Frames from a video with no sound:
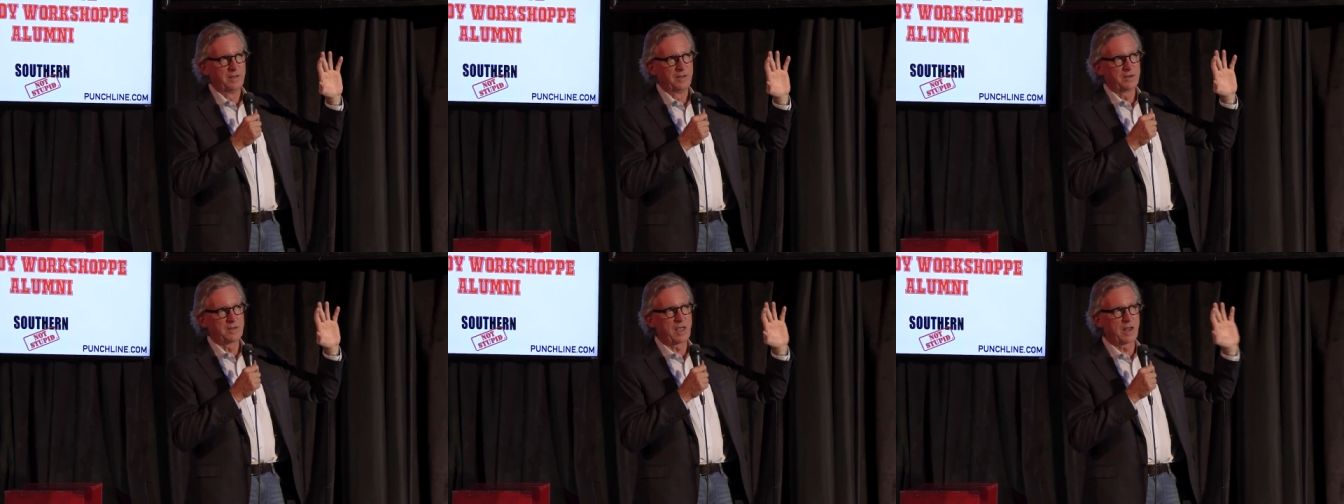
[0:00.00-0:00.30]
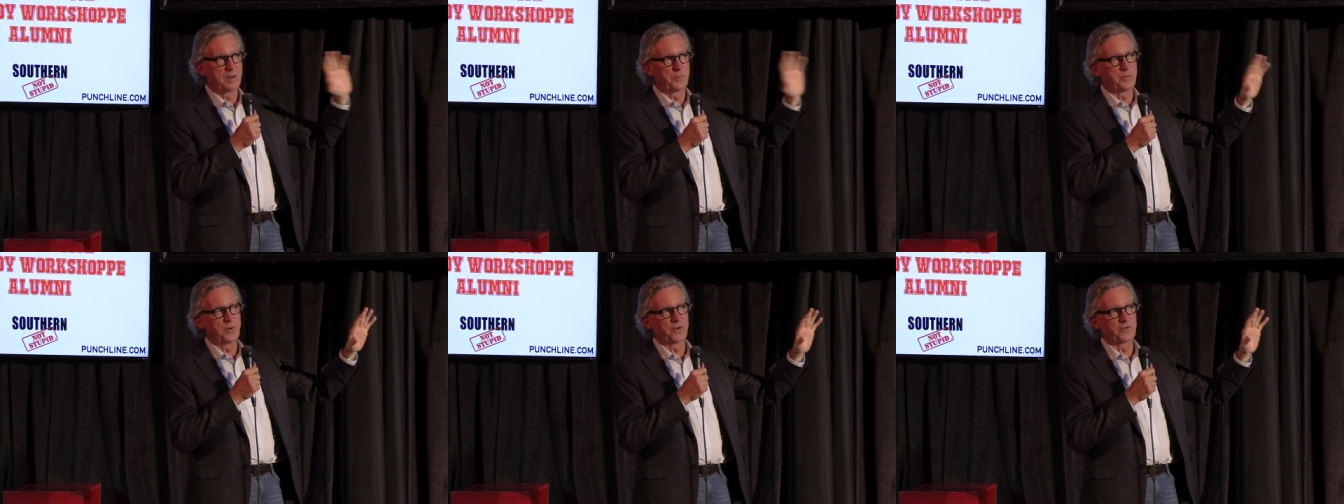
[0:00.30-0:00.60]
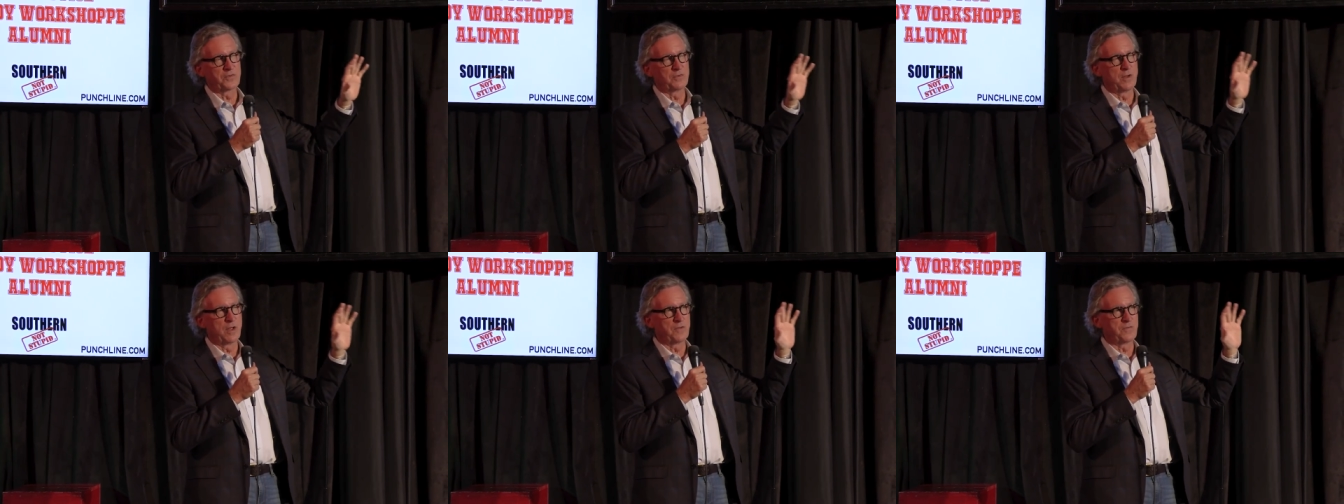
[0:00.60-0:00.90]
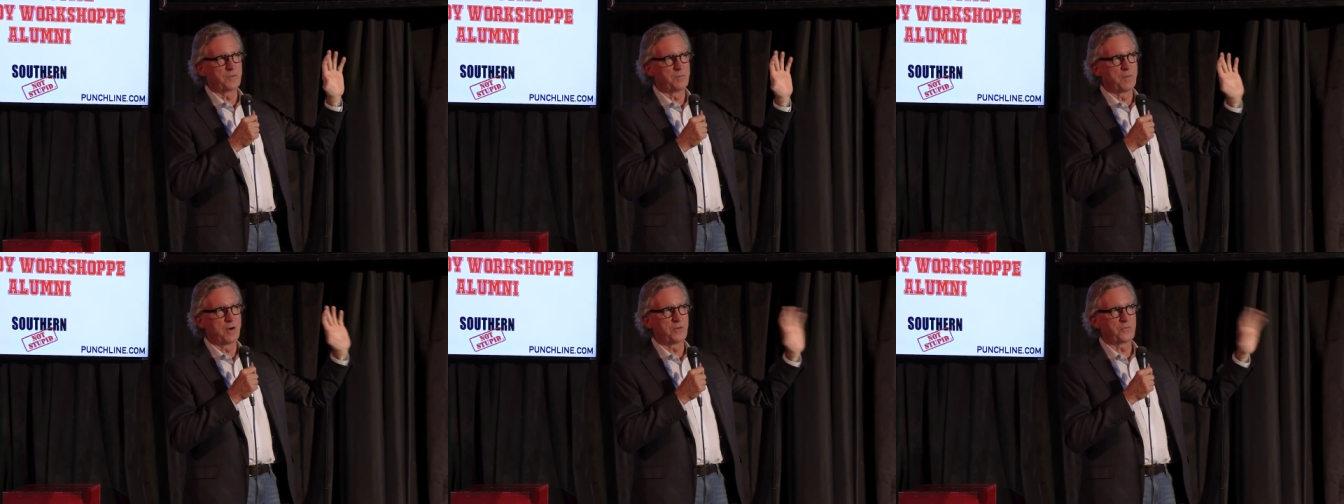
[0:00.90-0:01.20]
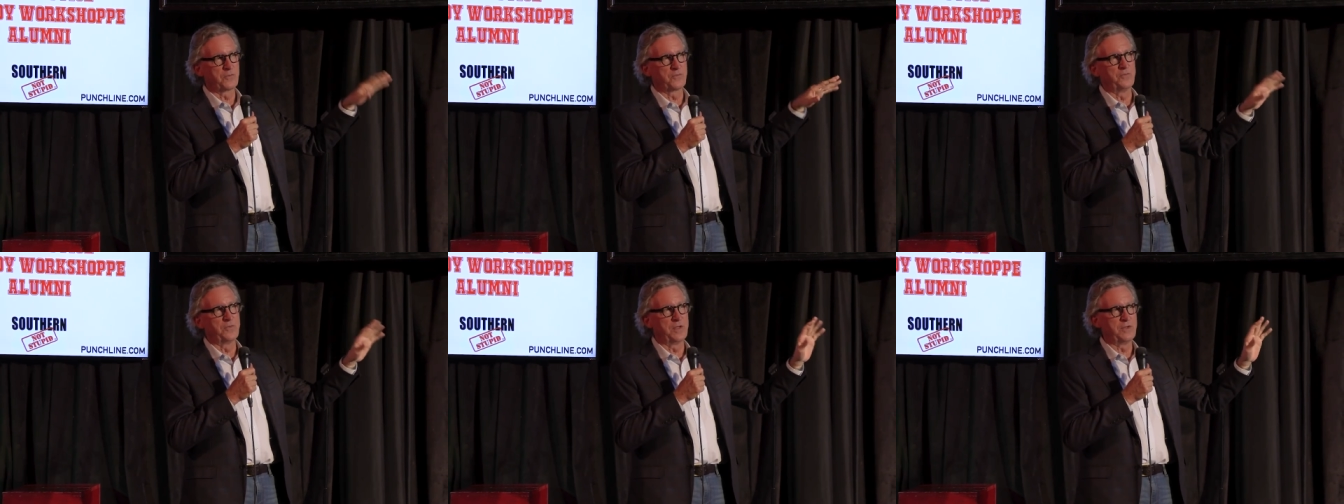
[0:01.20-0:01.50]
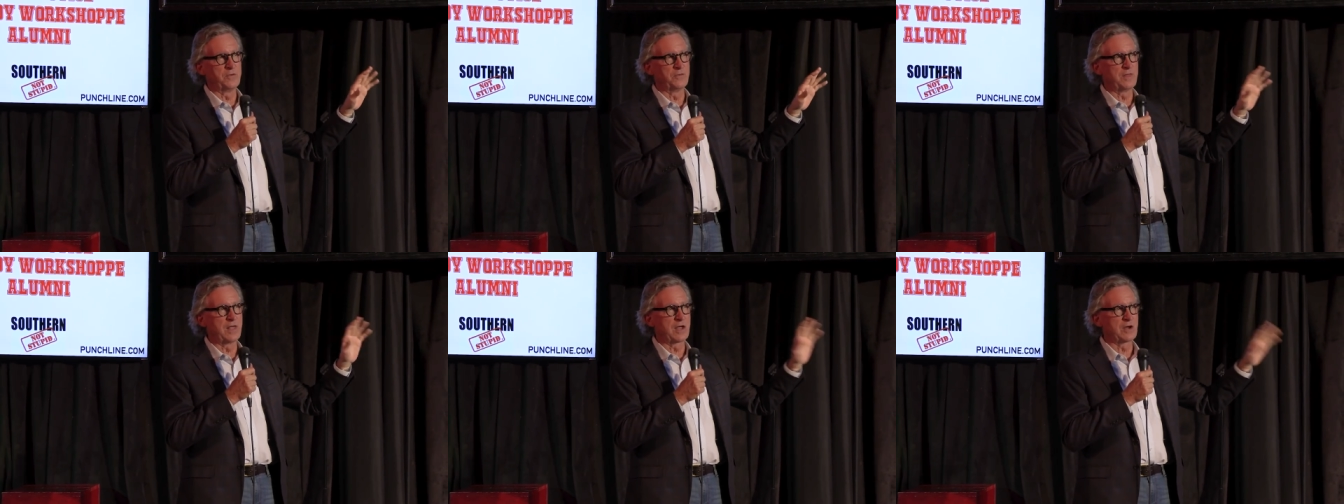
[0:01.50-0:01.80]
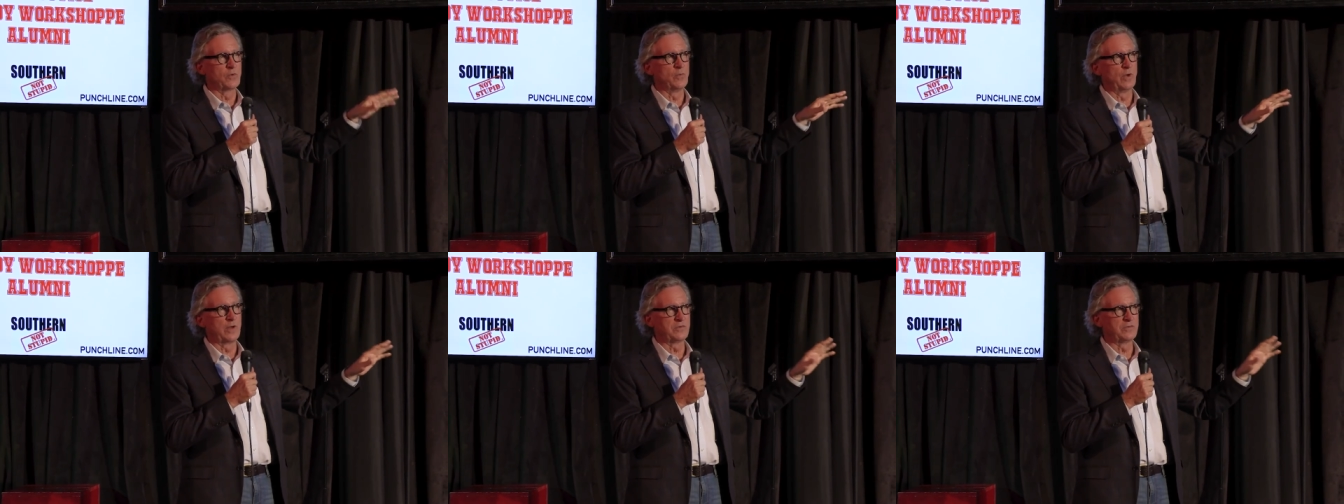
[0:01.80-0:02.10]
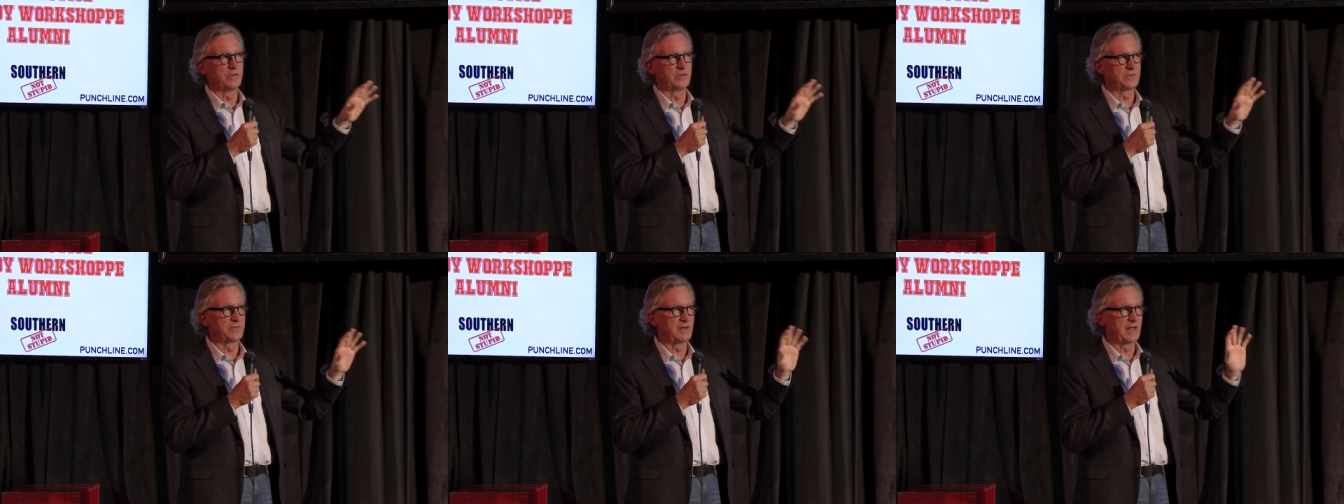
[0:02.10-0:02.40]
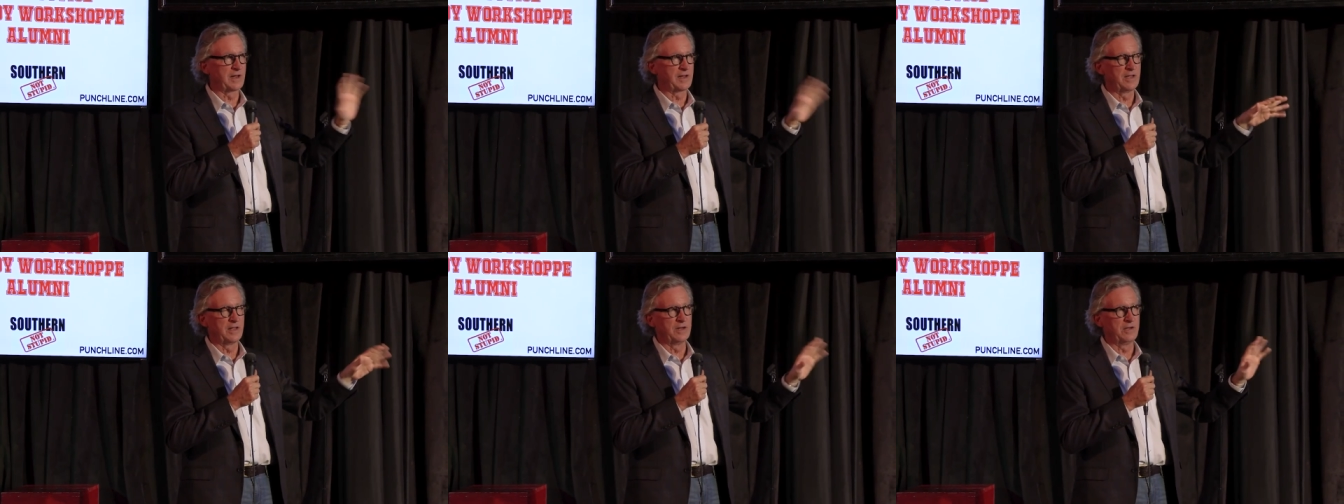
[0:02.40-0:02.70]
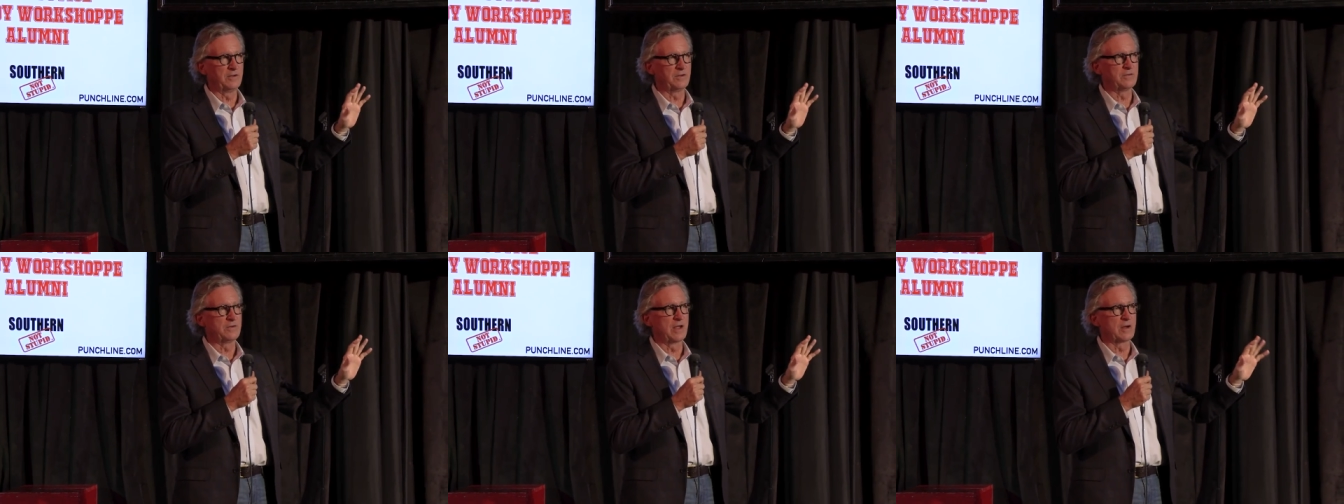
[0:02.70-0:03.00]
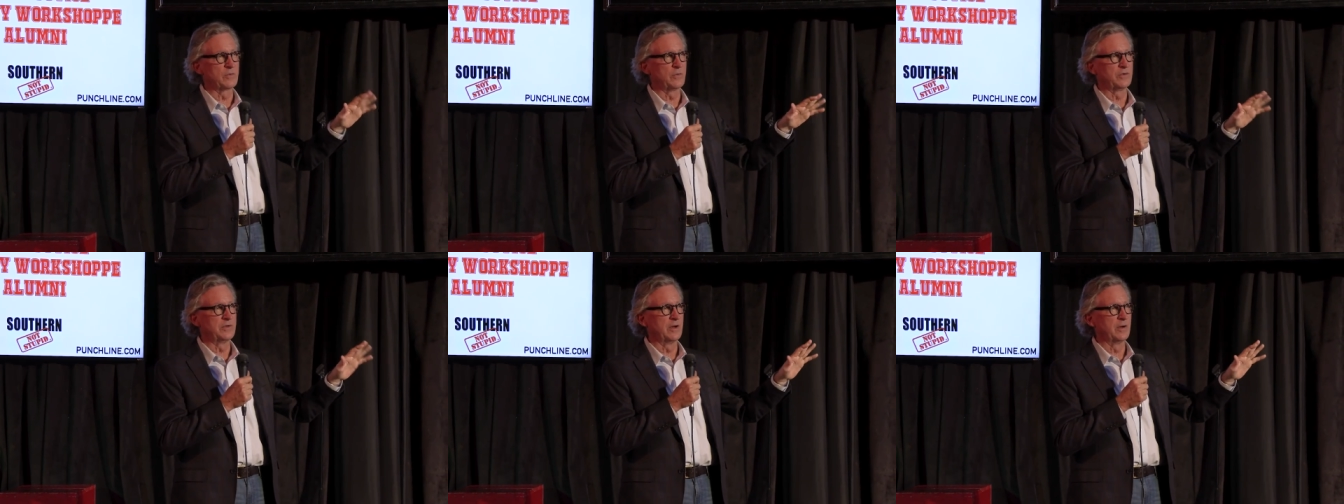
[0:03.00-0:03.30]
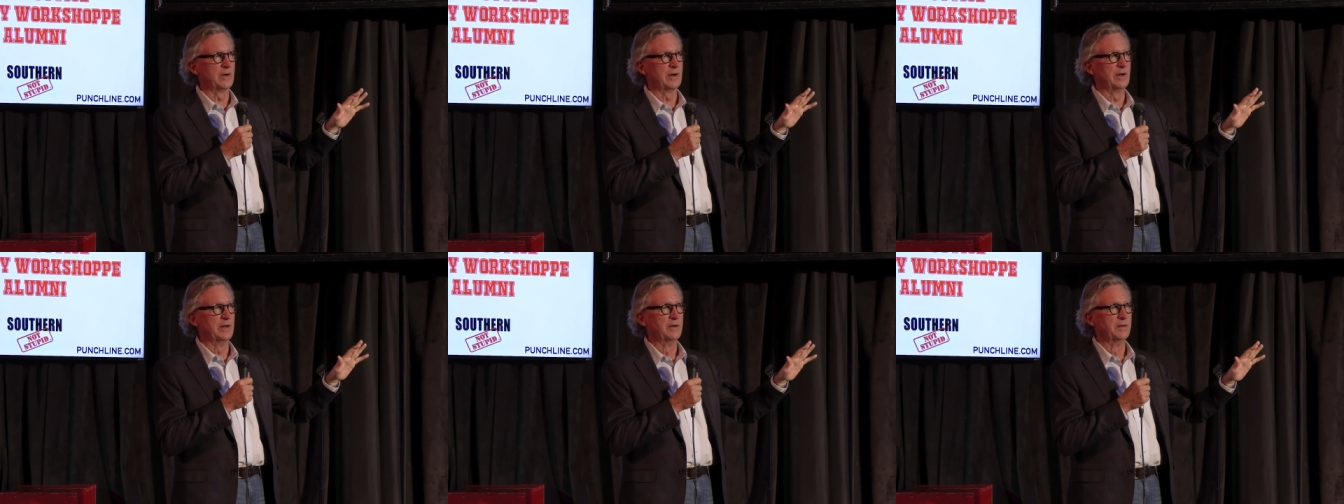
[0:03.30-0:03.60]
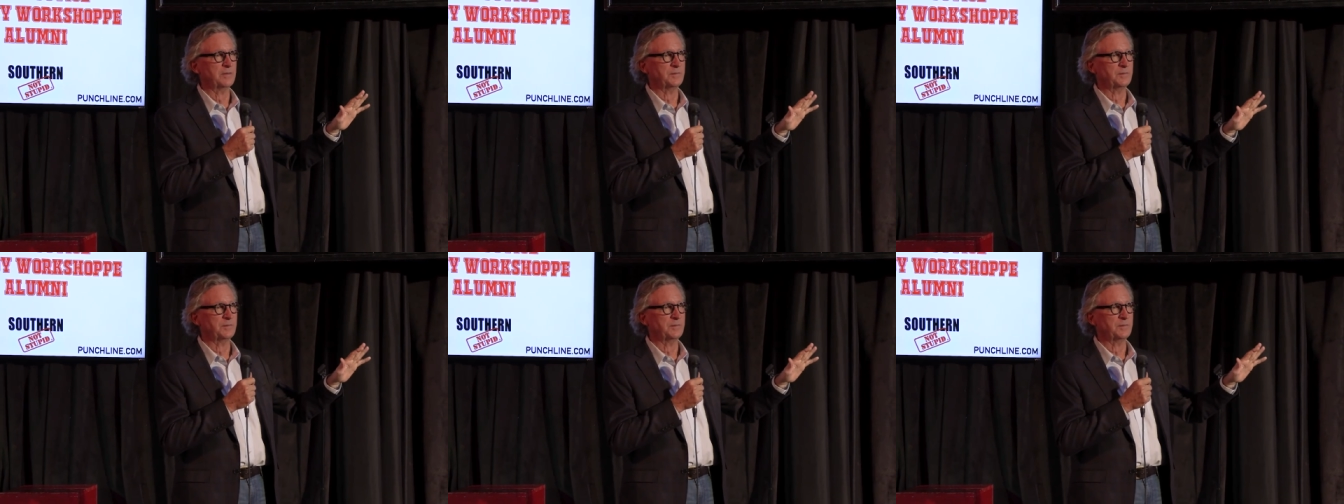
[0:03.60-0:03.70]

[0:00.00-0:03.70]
gotten a person off of Martha's Vineyard that quick since Ted Kennedy's secretary.